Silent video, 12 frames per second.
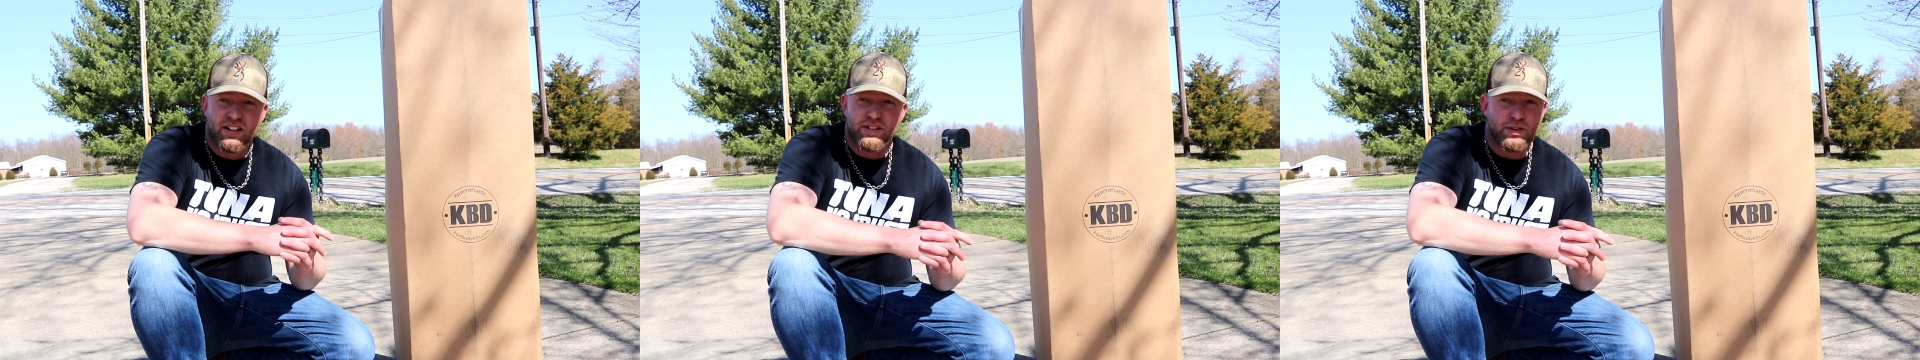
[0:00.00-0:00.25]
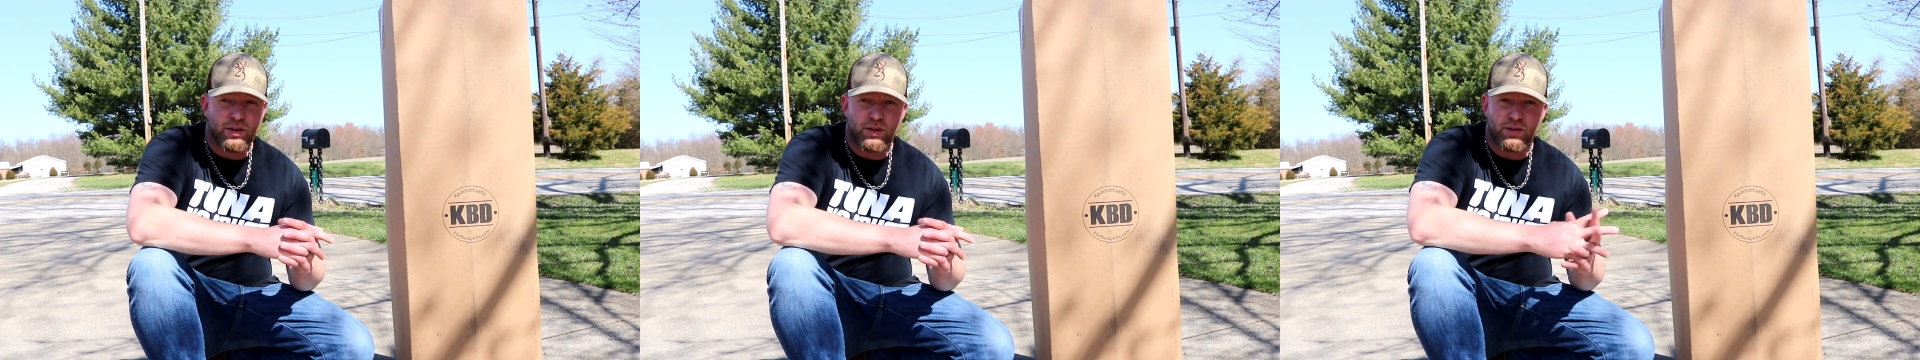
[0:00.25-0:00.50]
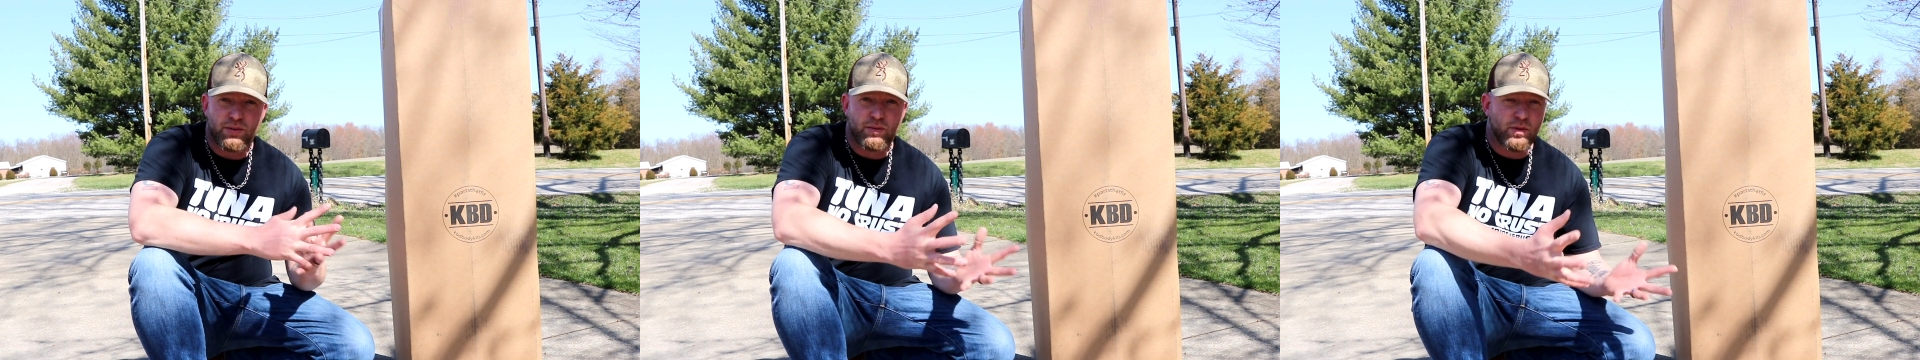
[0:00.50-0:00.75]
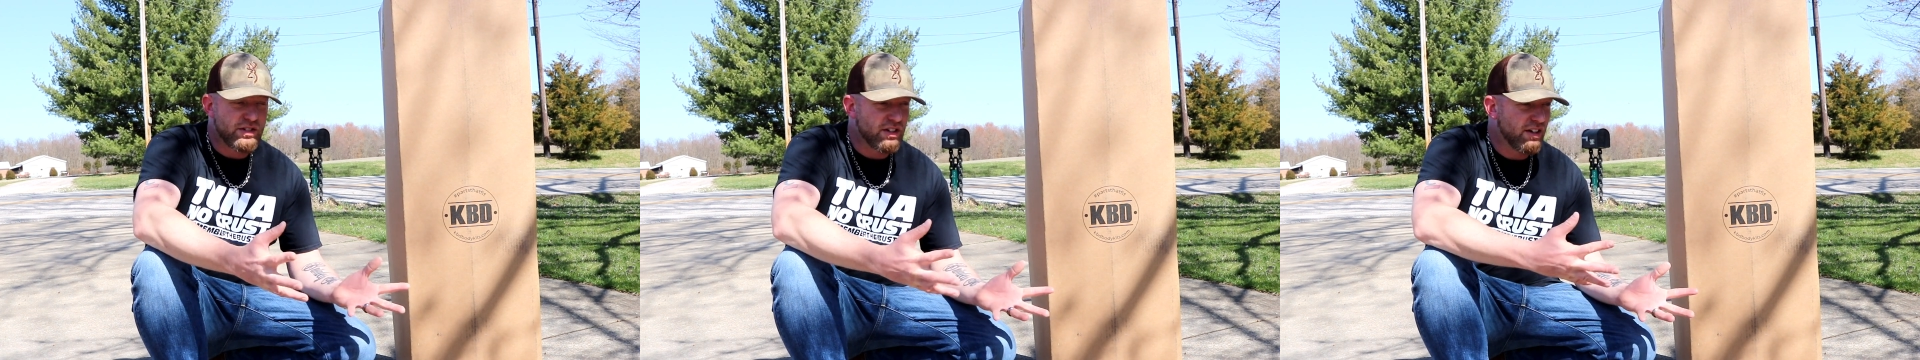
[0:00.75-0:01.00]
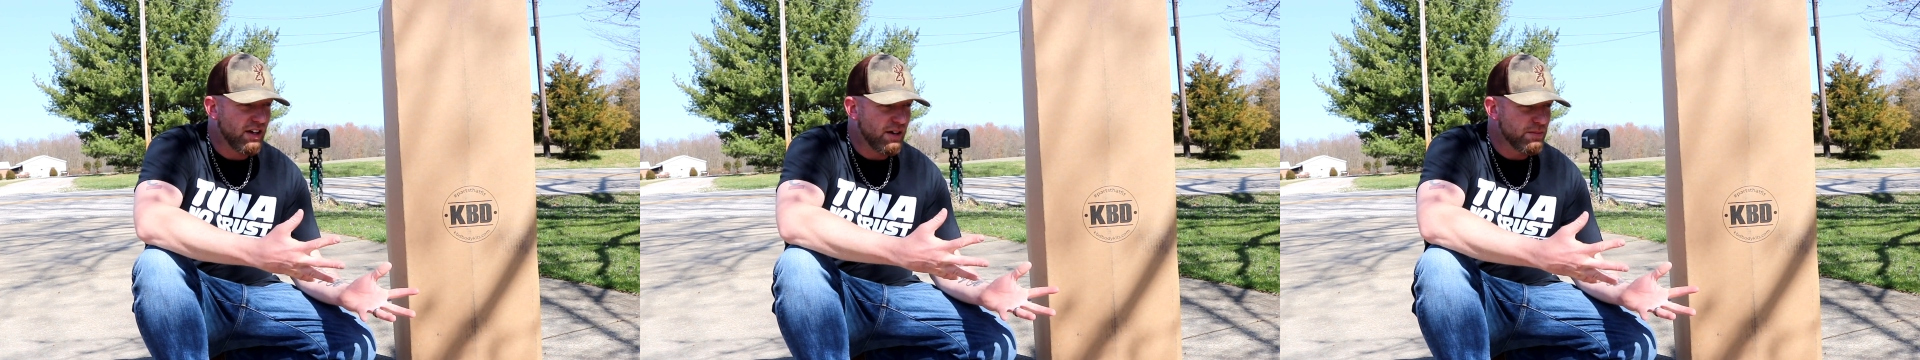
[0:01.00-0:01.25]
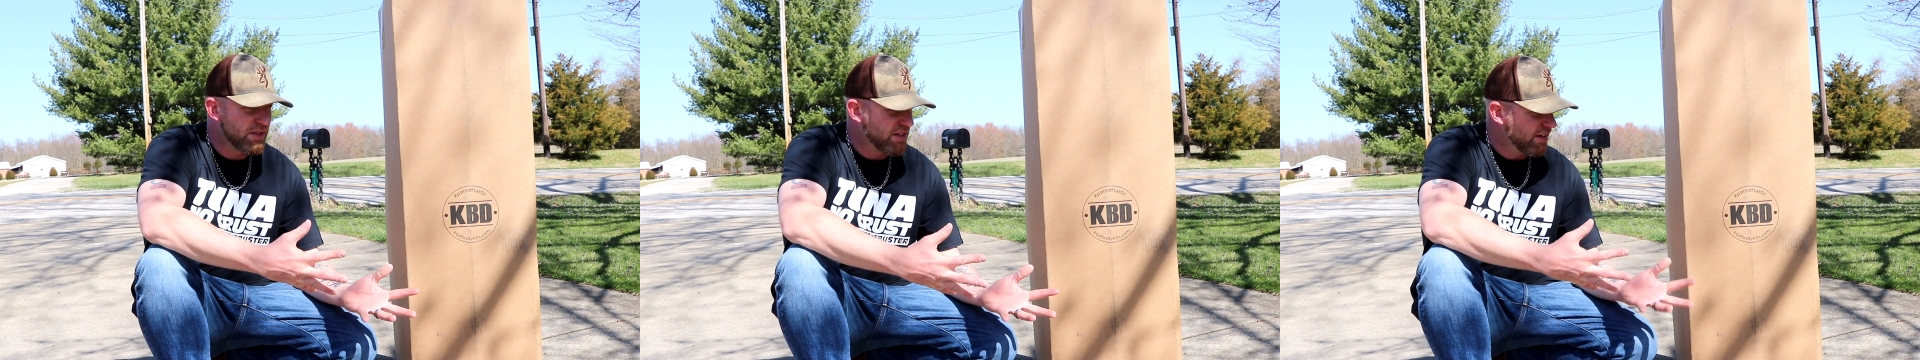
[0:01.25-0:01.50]
So once it
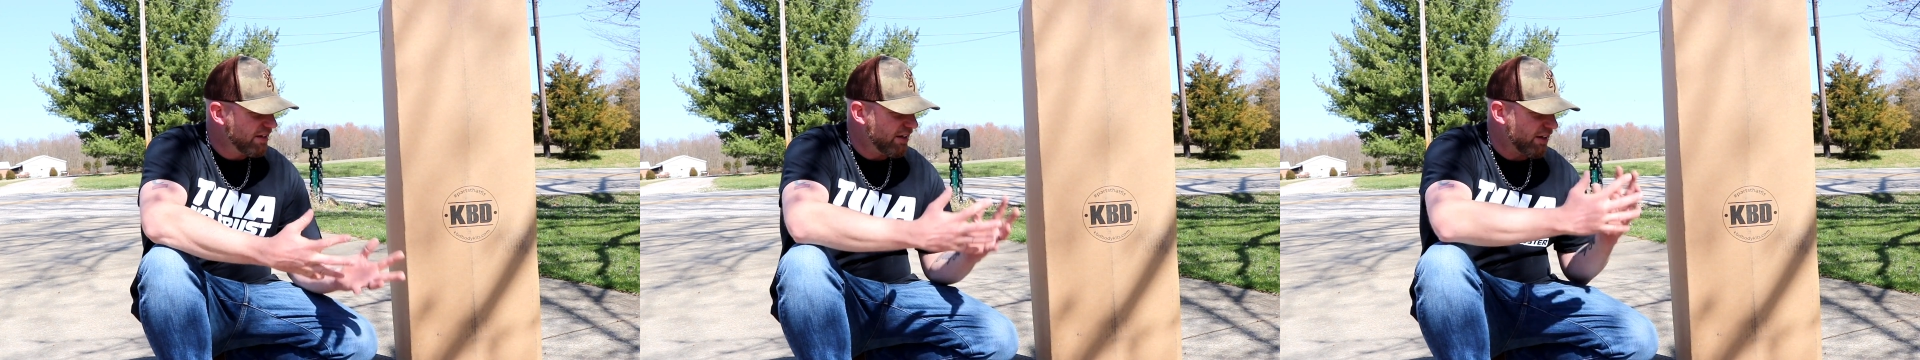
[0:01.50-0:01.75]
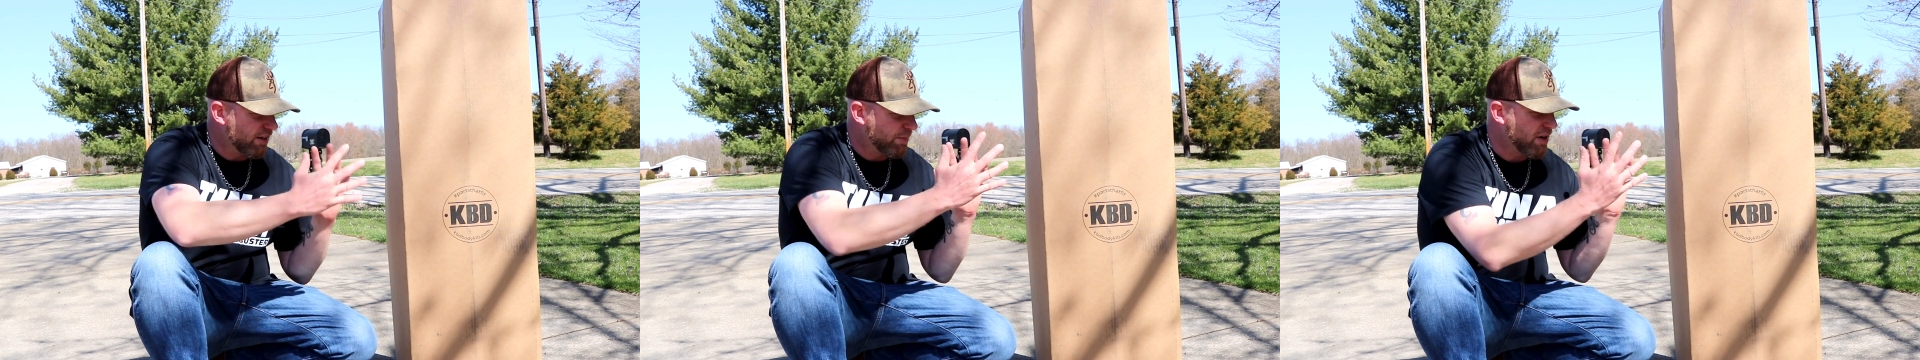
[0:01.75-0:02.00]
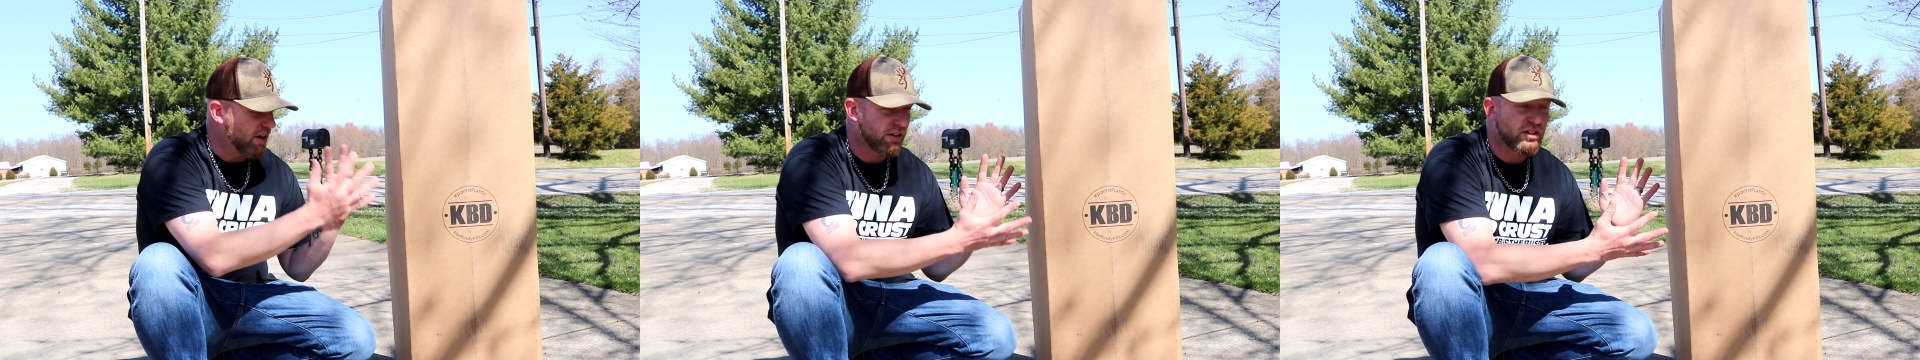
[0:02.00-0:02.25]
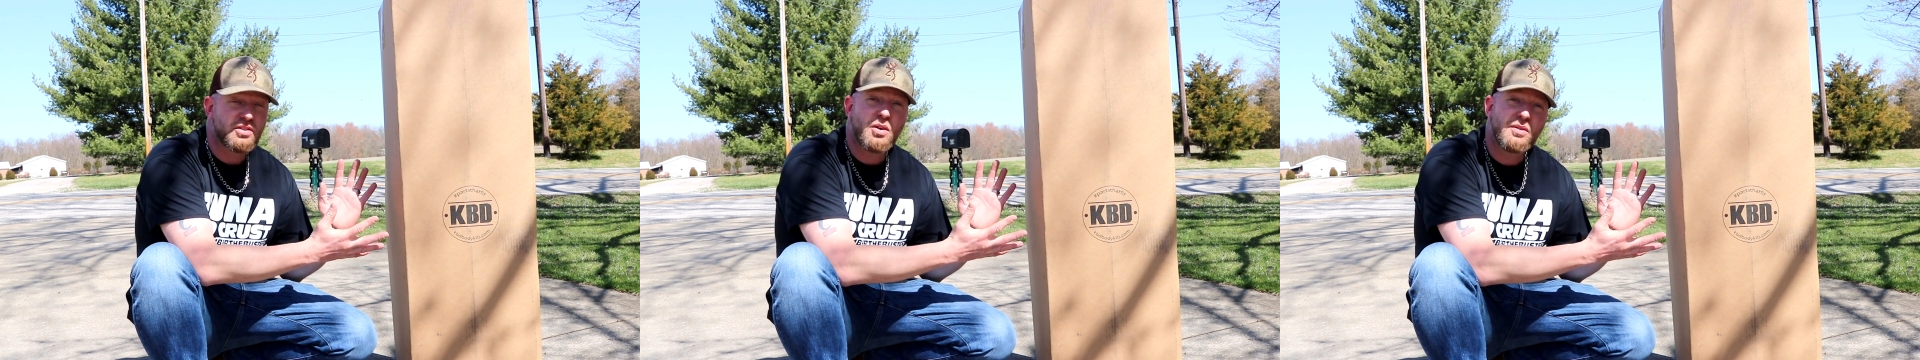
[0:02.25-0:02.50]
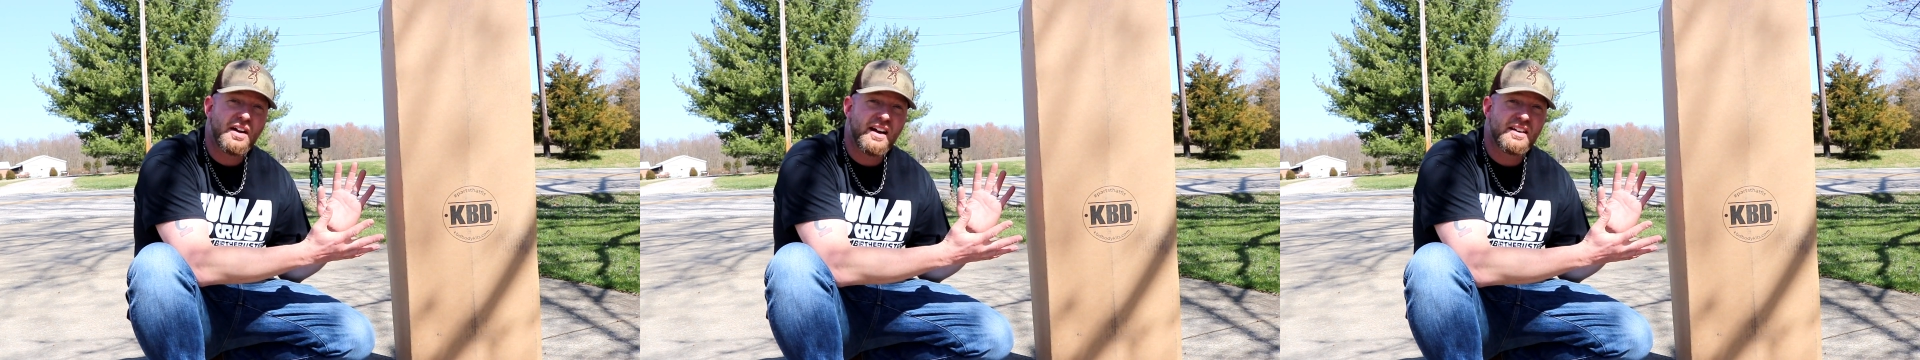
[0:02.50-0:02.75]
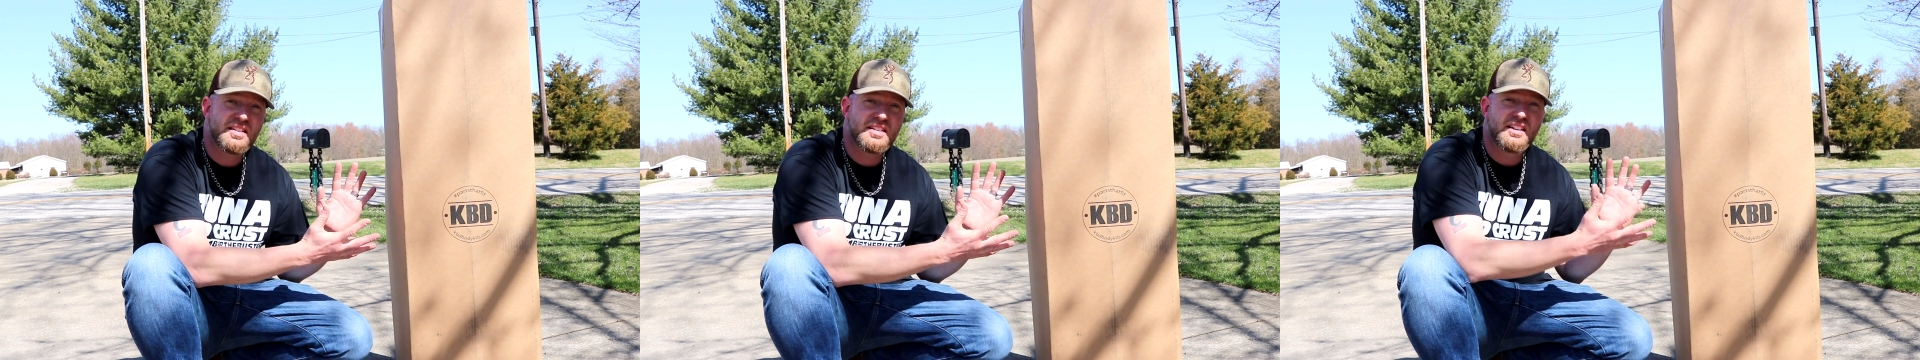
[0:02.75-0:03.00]
comes, the product is so
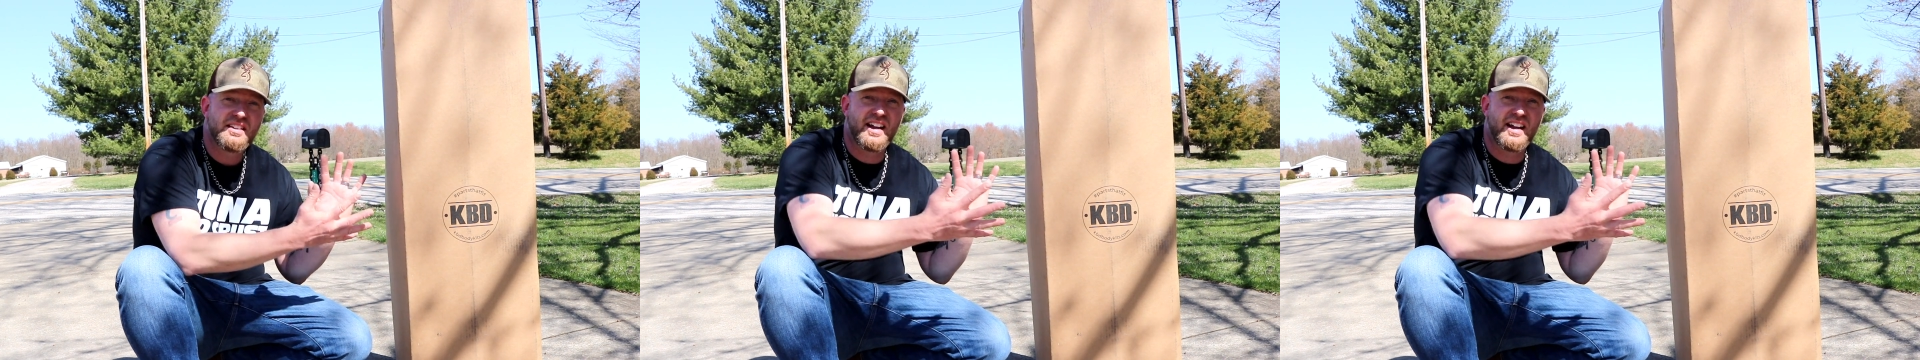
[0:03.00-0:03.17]
nice